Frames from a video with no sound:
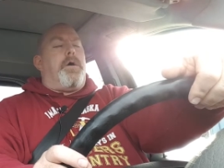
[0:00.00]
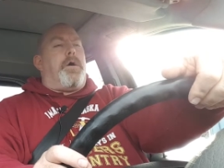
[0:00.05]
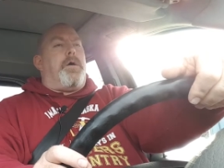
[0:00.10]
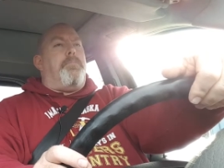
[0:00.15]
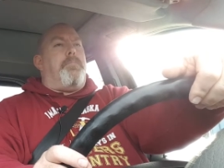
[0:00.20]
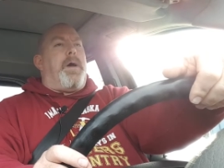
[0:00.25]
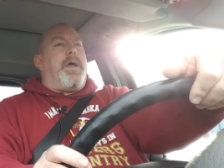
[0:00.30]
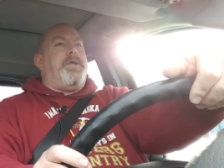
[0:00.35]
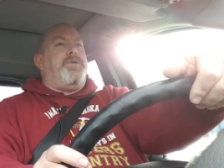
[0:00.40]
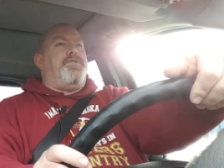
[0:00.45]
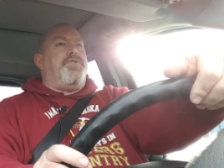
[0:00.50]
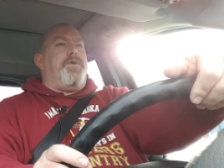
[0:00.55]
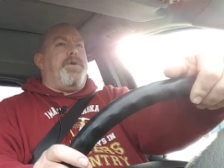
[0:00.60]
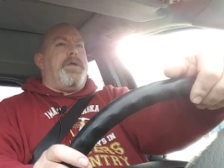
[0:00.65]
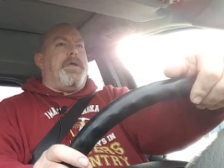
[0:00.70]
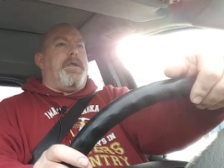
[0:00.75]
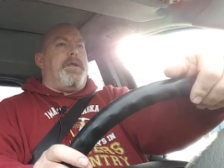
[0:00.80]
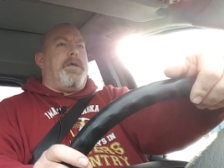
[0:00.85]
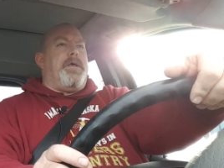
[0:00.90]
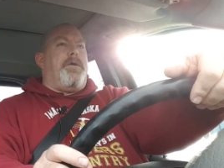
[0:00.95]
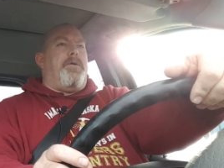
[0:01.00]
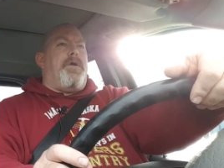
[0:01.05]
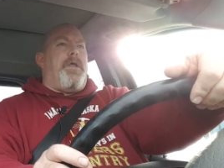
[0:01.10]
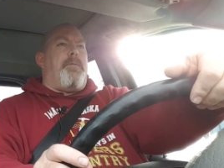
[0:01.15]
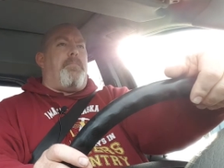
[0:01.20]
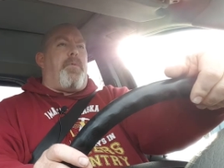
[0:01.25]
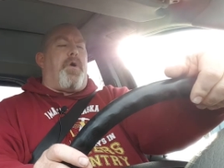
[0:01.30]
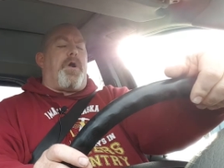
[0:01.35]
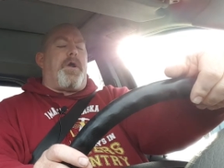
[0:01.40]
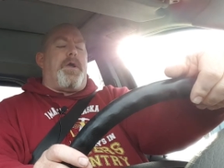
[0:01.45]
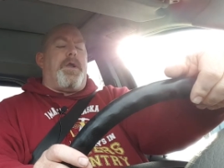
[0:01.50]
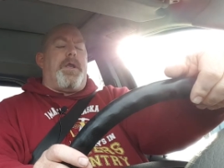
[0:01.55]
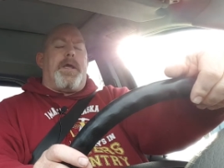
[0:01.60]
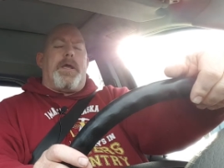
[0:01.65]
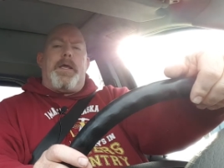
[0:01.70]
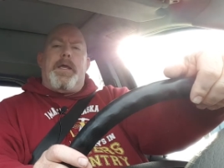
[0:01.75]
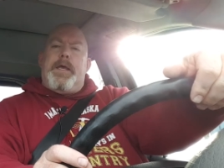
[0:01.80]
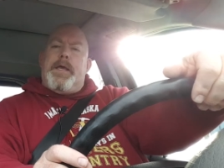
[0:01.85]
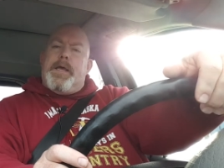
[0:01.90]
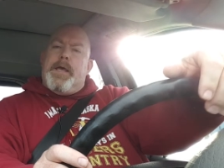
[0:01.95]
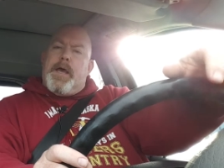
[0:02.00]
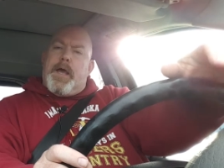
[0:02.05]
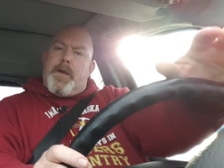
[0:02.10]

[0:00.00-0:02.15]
on my journey in internet marketing.